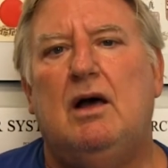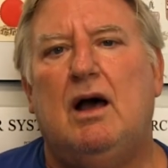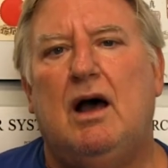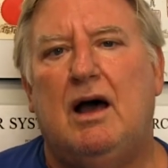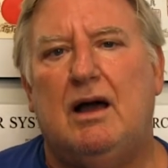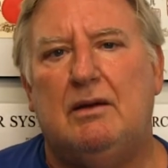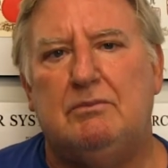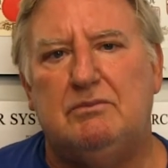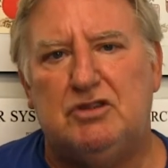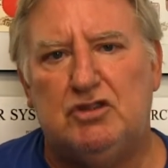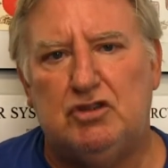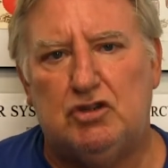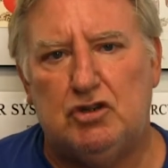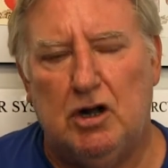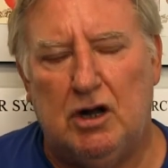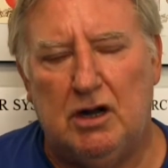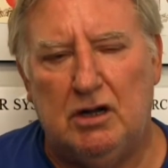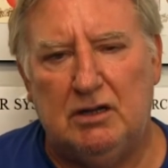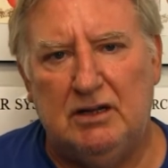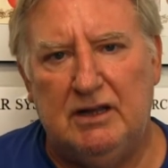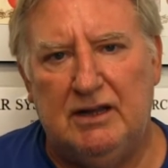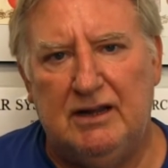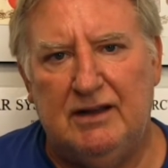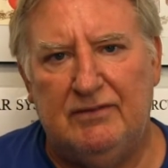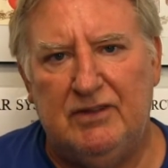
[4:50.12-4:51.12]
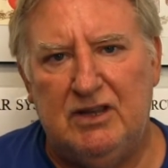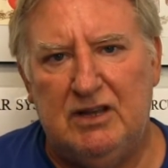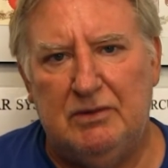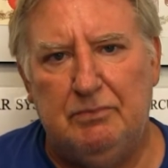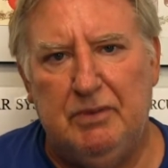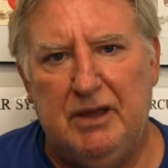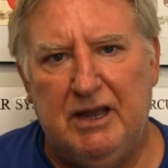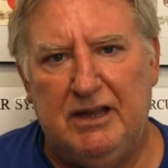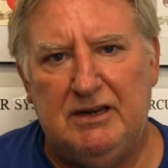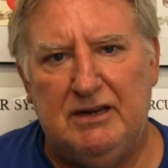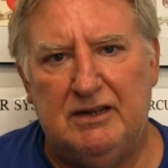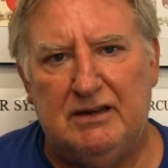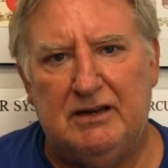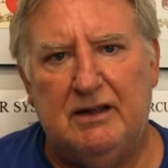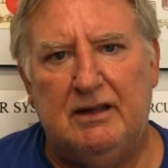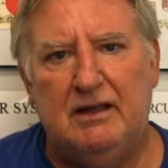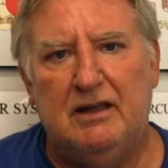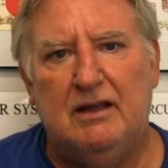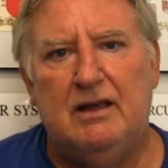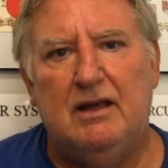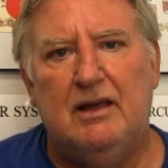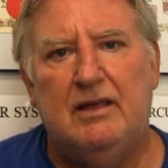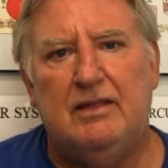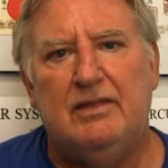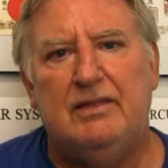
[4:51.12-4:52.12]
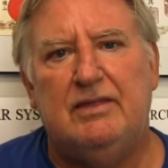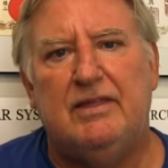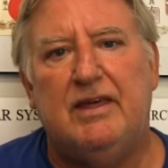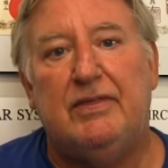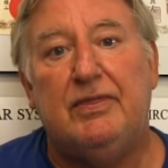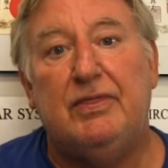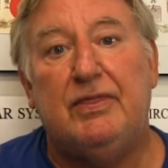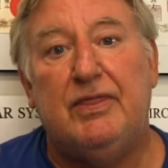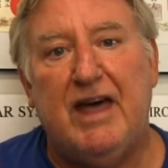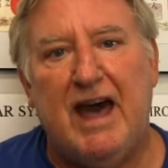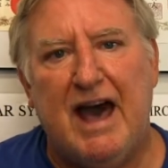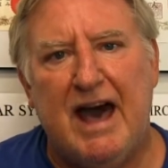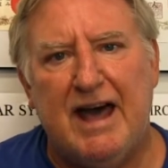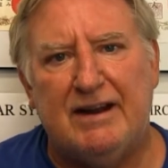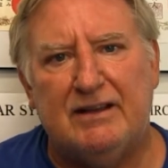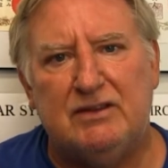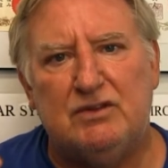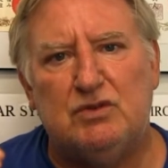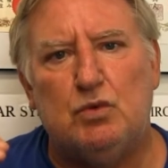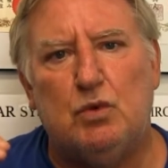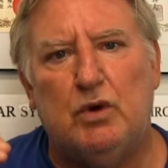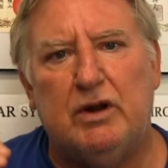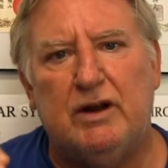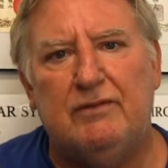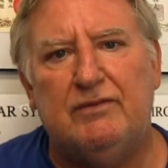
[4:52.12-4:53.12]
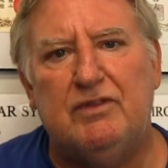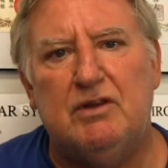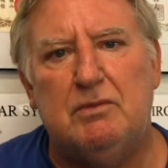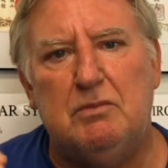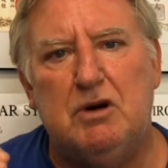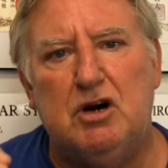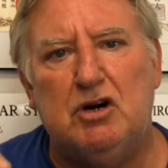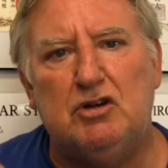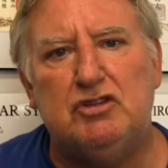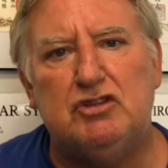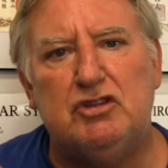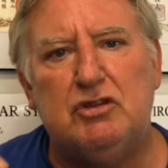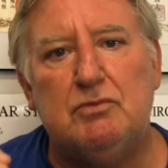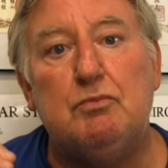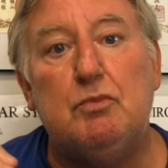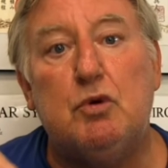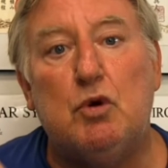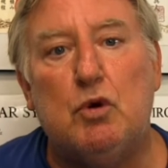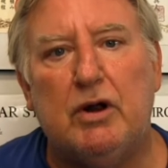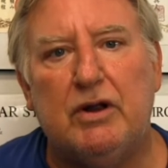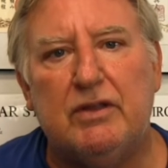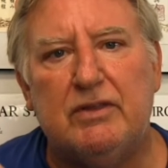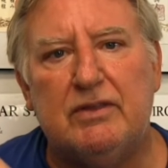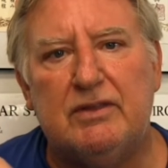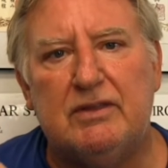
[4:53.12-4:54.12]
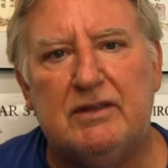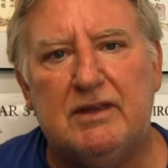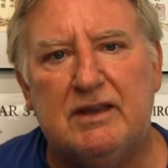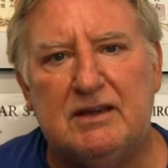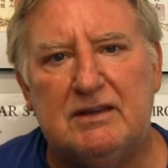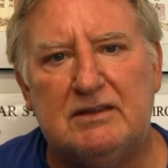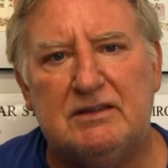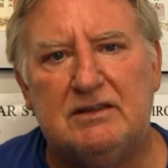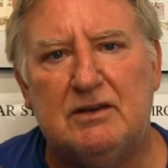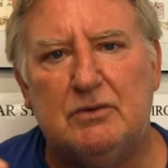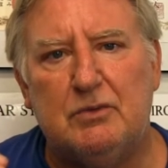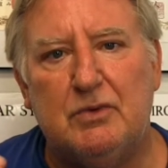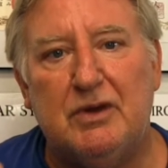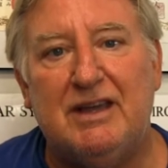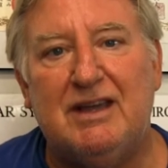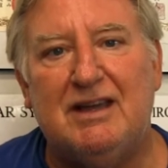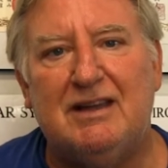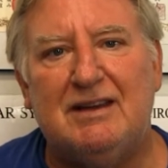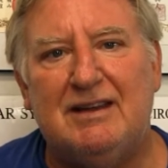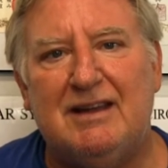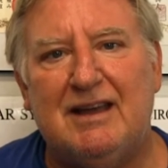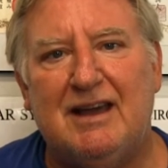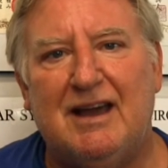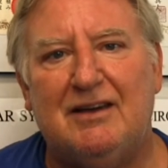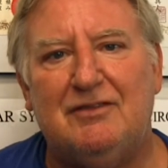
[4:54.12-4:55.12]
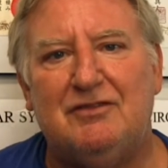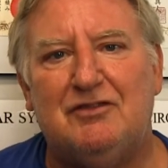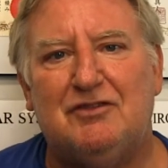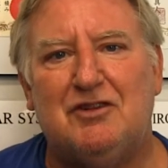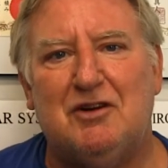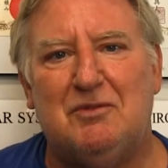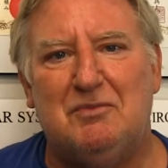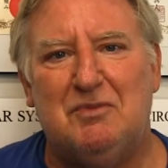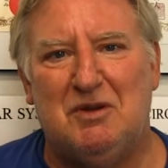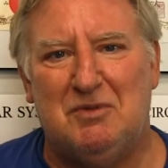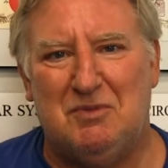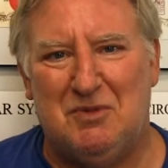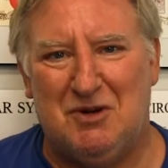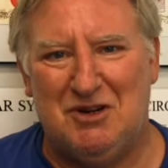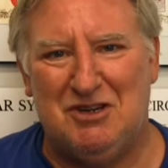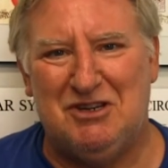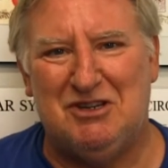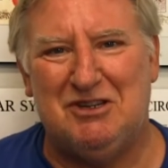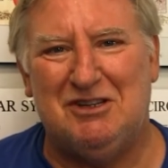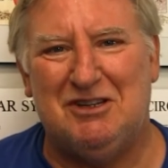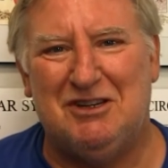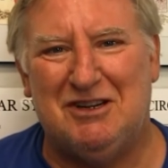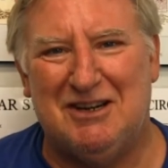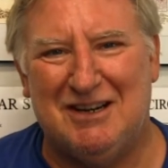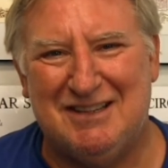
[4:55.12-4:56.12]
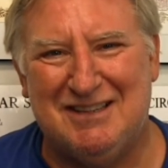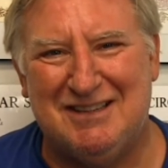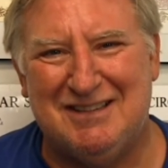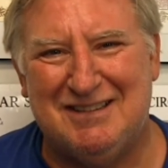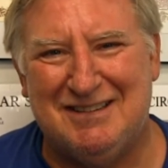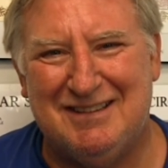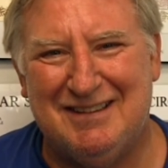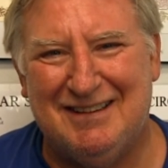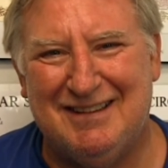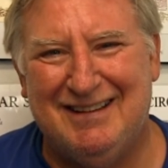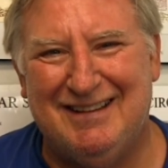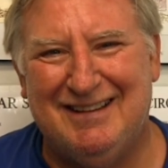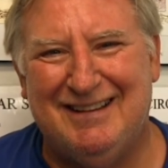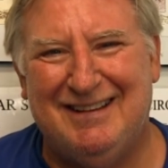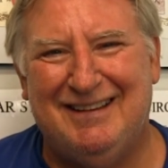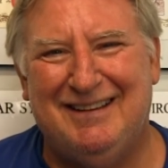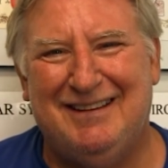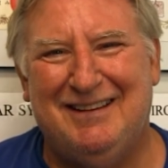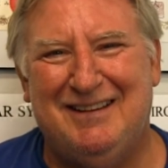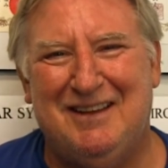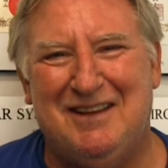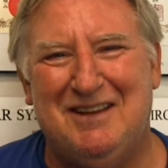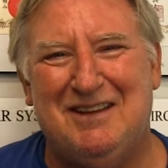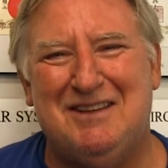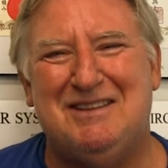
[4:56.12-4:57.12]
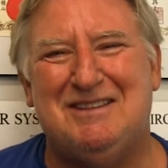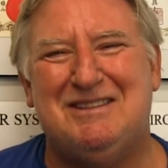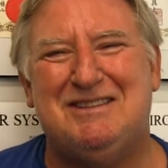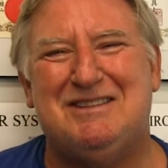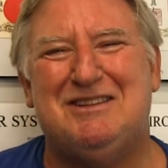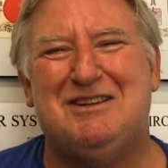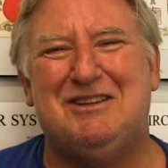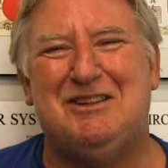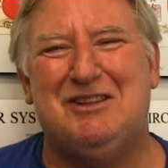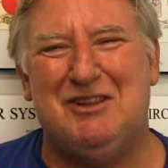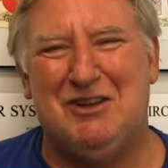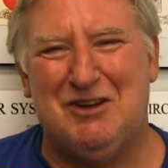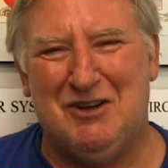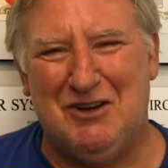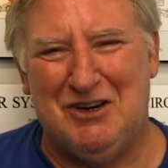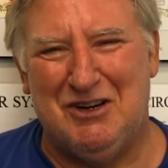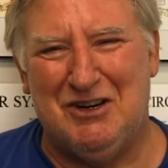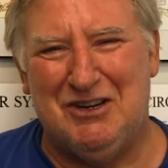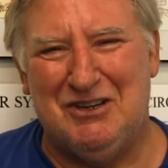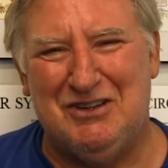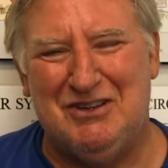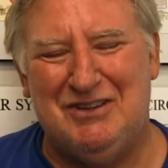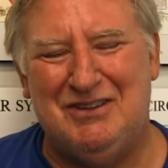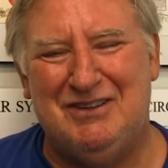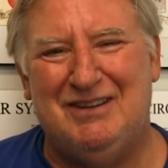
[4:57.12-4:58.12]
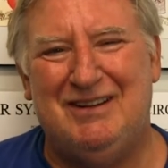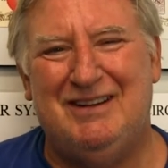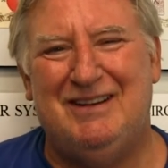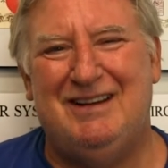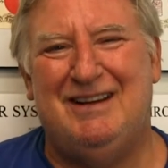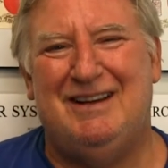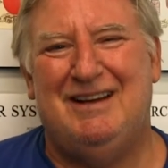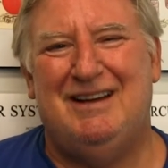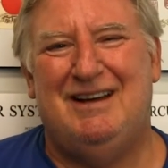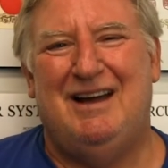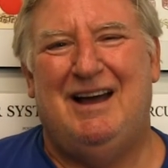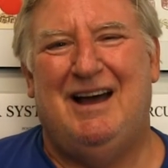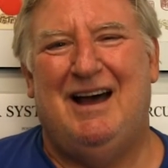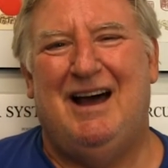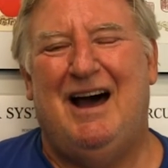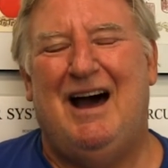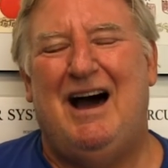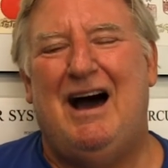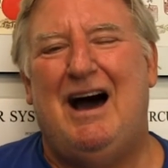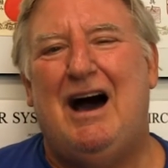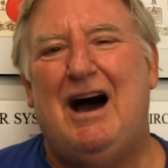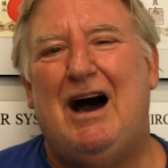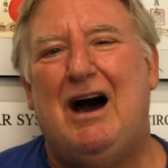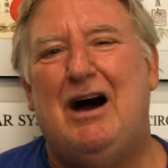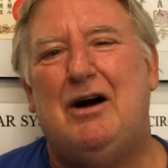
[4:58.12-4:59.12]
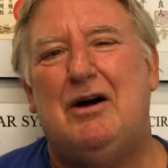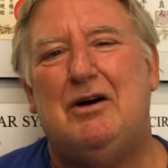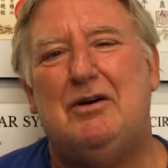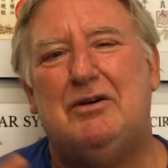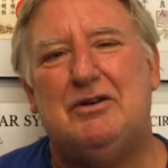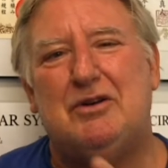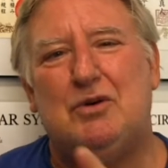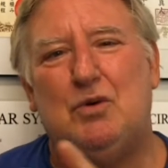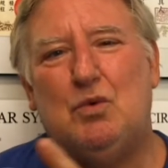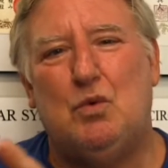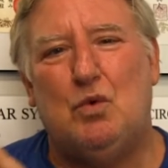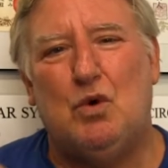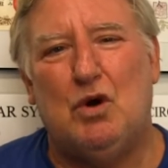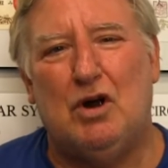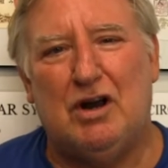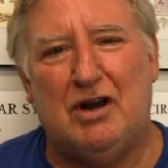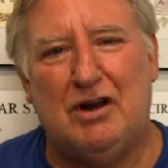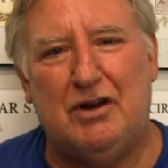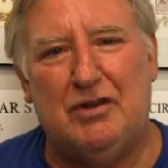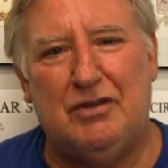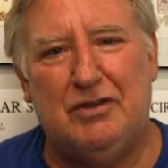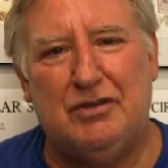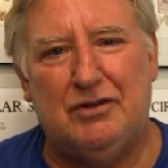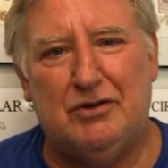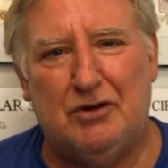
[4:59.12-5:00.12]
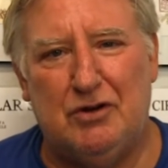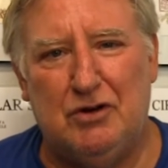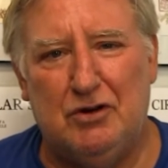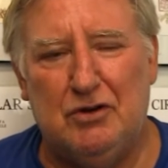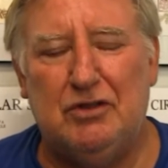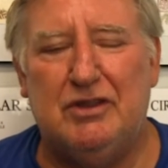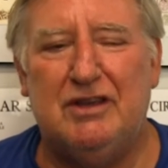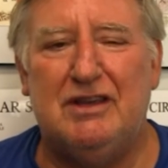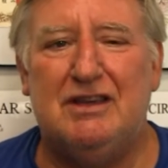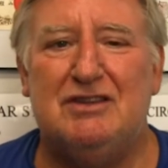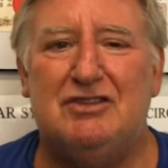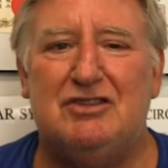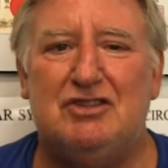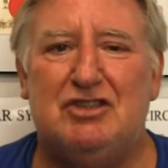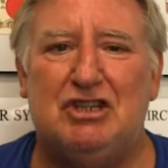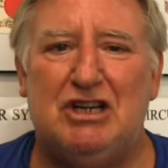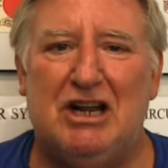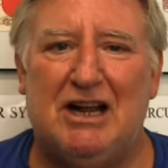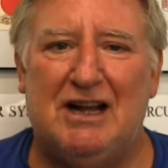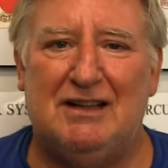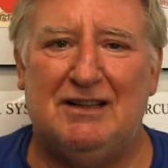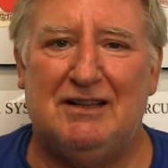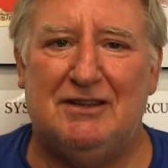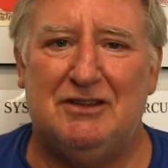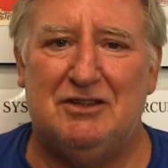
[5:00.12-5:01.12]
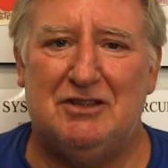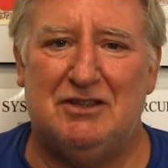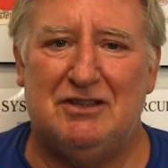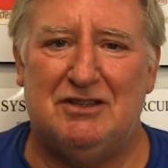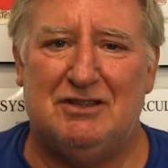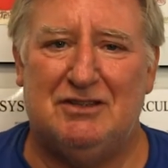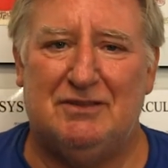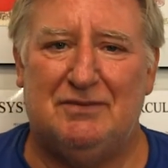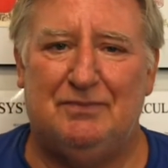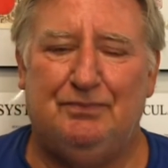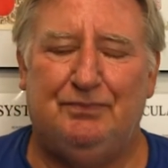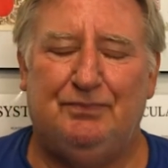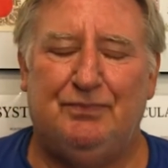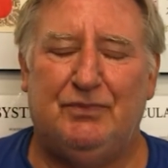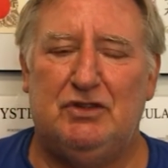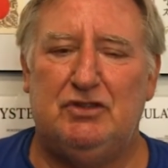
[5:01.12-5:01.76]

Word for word: I'm strongly of the opinion that that is one of the most important things that we can get from the martial arts is to learn how to work through these challenges.